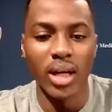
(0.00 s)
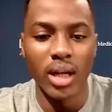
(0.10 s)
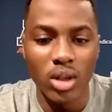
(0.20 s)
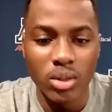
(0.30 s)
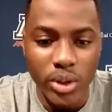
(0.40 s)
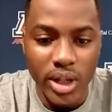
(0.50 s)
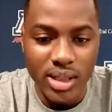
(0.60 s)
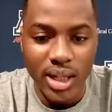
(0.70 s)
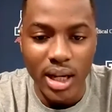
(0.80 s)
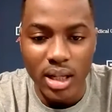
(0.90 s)
it was pretty
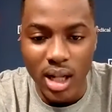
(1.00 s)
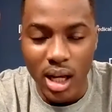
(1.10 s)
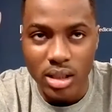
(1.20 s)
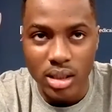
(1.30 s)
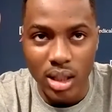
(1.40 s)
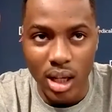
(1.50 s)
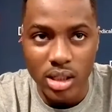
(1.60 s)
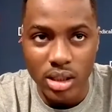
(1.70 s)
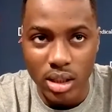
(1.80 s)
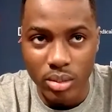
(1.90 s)
exciting
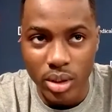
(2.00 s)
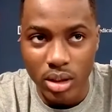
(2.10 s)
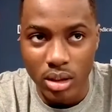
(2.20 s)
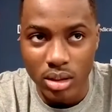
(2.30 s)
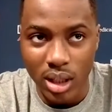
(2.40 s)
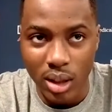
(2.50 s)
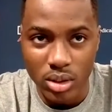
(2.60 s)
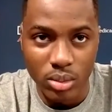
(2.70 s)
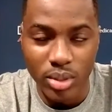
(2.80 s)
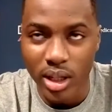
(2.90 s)
last year because I
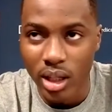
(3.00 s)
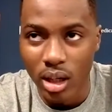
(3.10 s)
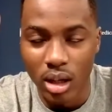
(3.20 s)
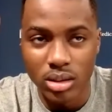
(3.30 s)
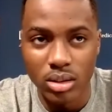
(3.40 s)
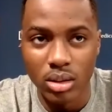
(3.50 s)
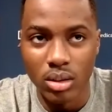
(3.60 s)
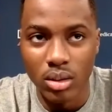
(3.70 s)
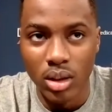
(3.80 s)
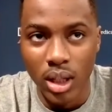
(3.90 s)
wasn't playing a lot.
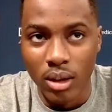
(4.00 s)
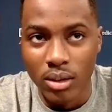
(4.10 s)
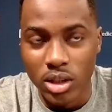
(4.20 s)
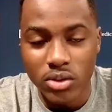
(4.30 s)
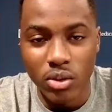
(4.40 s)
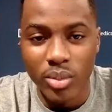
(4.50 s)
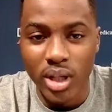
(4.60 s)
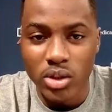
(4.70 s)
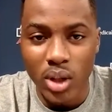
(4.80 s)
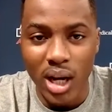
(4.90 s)
So just for me
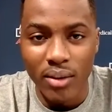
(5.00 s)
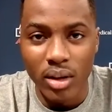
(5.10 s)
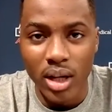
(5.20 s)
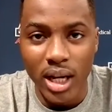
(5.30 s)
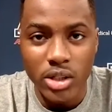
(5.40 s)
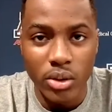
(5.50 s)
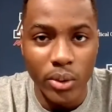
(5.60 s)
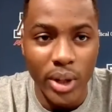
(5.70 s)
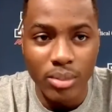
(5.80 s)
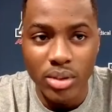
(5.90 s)
to have extra
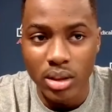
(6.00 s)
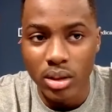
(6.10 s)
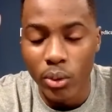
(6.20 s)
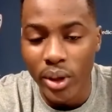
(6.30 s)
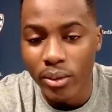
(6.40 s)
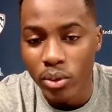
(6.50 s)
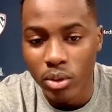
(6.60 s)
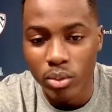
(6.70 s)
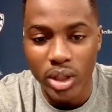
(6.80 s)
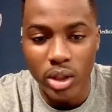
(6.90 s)
reps in the weight
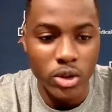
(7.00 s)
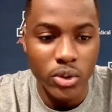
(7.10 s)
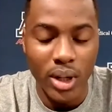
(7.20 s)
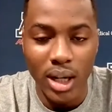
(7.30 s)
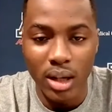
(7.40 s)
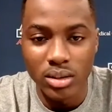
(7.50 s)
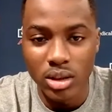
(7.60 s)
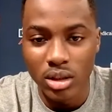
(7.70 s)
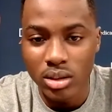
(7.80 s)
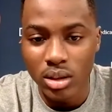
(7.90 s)
room, we coach around,
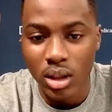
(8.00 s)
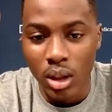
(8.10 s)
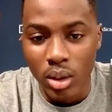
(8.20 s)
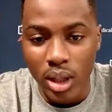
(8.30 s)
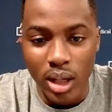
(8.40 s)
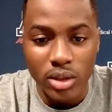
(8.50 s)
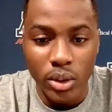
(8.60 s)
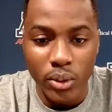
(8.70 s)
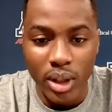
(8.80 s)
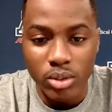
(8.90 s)
just
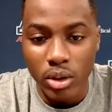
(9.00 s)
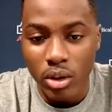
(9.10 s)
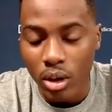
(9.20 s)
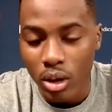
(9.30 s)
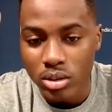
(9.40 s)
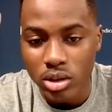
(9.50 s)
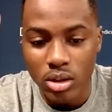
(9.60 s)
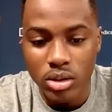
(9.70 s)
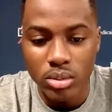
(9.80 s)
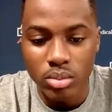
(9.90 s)
extra reps on the court,
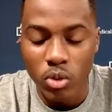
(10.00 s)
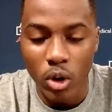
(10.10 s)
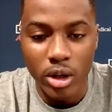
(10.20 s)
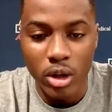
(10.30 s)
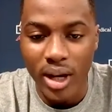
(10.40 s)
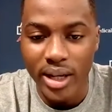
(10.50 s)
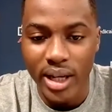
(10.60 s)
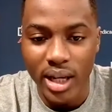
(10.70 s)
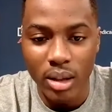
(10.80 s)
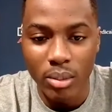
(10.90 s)
just working on my
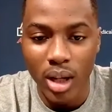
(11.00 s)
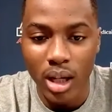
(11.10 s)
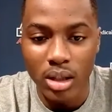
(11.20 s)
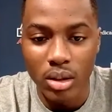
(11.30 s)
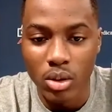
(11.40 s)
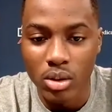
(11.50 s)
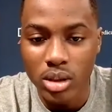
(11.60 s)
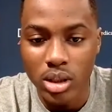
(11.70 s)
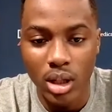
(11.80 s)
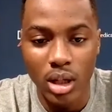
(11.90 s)
game, my hook
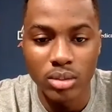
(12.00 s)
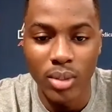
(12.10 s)
shot,